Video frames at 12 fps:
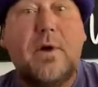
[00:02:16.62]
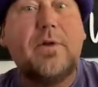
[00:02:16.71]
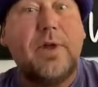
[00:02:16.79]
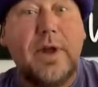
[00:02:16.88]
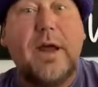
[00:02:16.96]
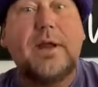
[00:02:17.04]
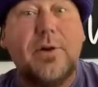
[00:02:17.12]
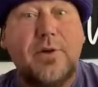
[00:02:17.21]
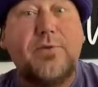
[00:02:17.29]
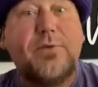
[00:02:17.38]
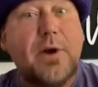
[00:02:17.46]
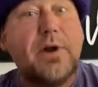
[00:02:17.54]
they got a
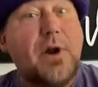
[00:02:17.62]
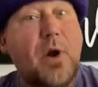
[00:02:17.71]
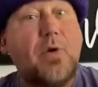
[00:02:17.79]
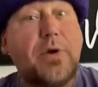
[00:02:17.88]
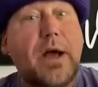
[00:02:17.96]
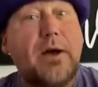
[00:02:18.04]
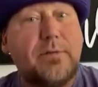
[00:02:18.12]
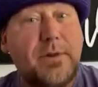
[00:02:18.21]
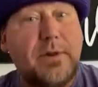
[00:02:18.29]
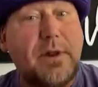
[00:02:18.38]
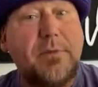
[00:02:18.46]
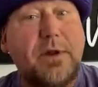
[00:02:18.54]
new fucking oak out of
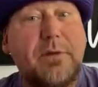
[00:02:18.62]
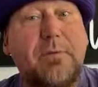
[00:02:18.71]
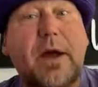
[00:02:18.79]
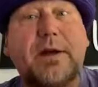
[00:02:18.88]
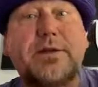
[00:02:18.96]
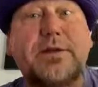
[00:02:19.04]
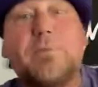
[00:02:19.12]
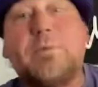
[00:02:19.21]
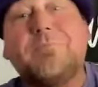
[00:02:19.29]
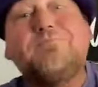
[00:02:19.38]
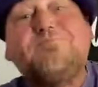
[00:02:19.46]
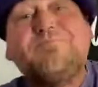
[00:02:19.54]
it. Let me get back to that. But oh